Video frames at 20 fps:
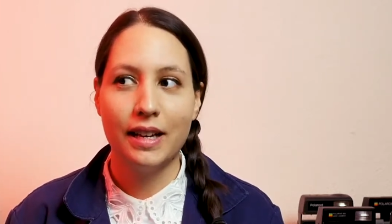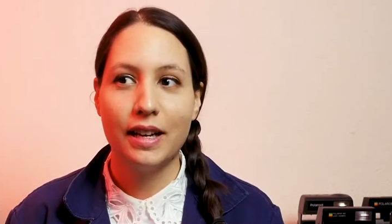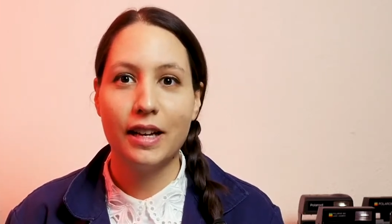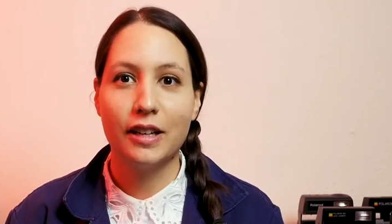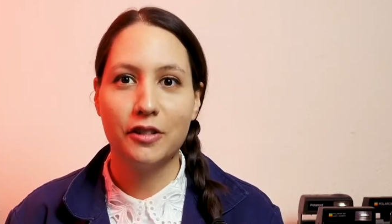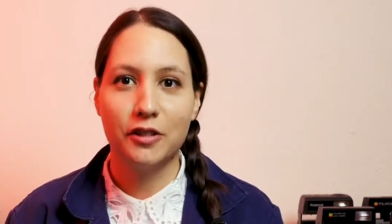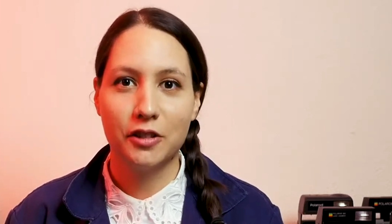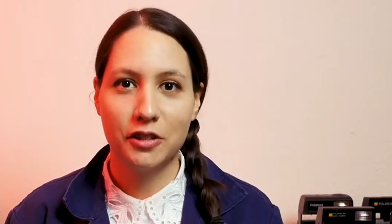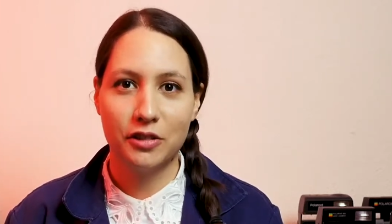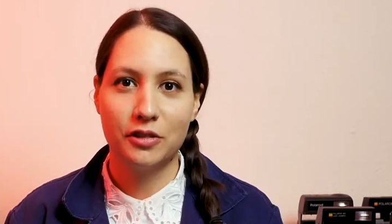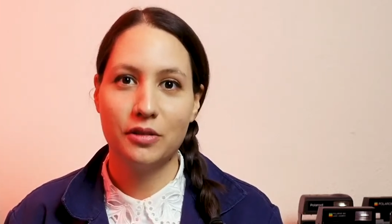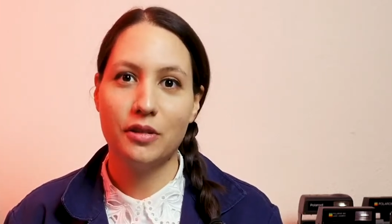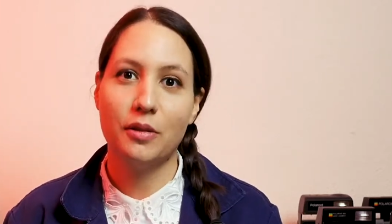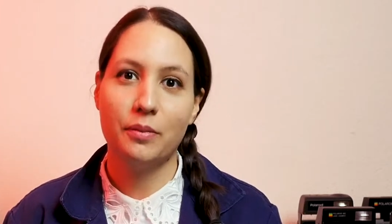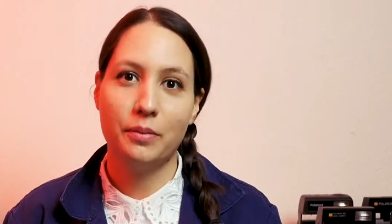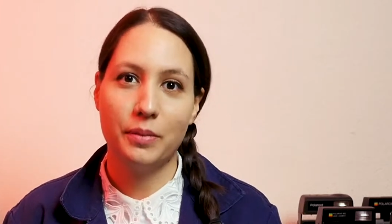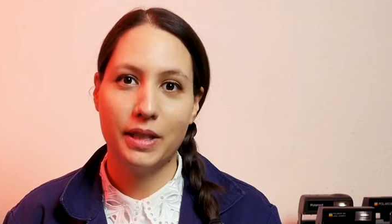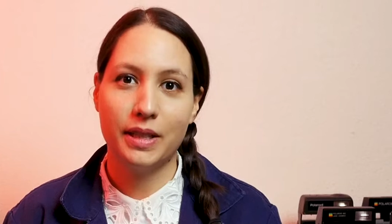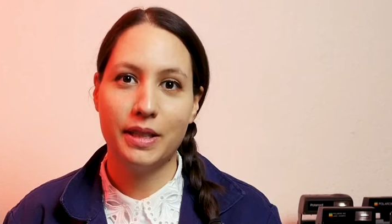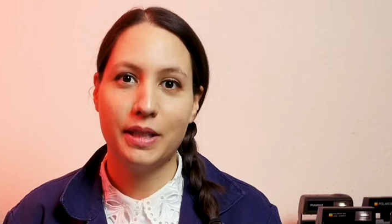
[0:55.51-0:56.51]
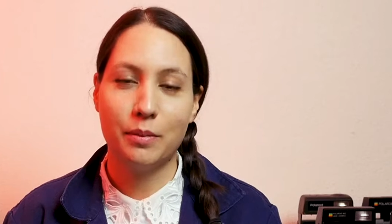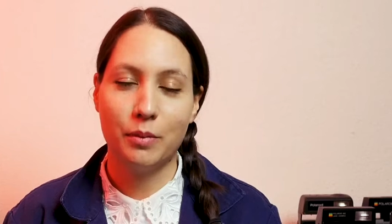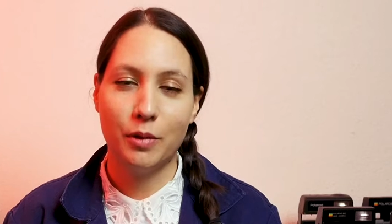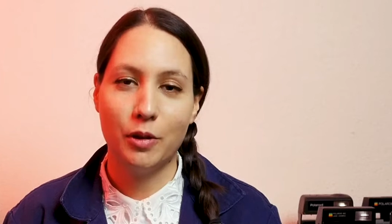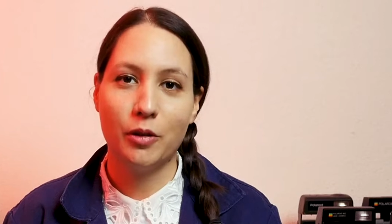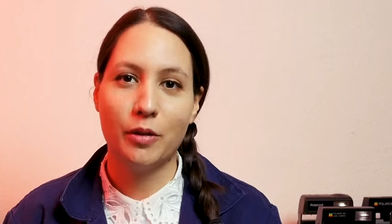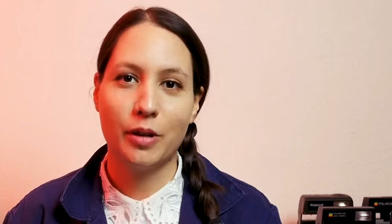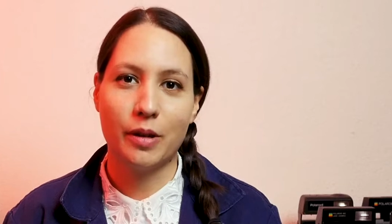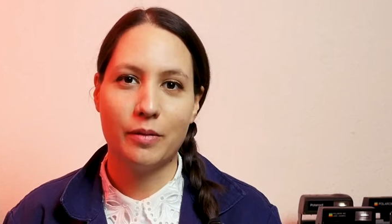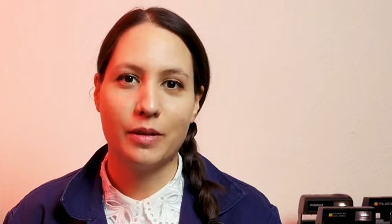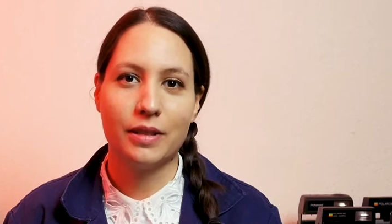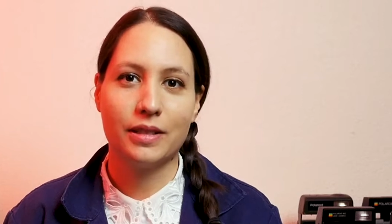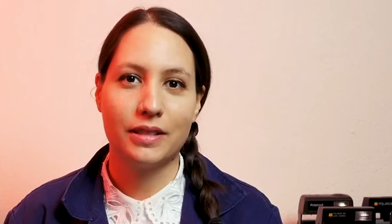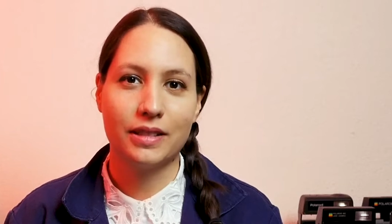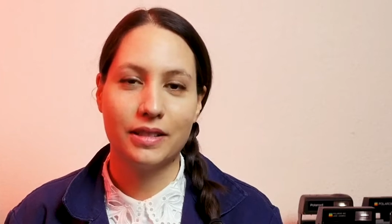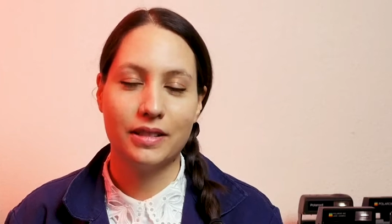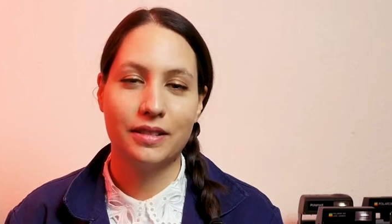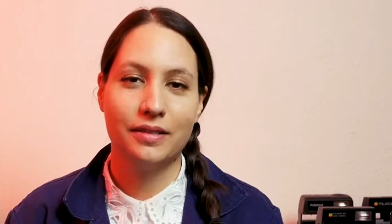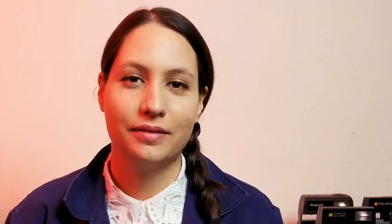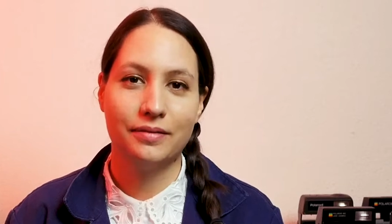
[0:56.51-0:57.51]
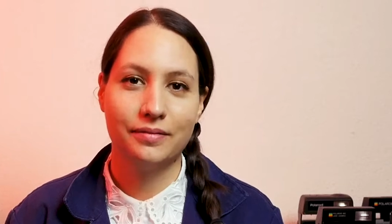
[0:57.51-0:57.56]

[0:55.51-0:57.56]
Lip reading: I got many blurry ones.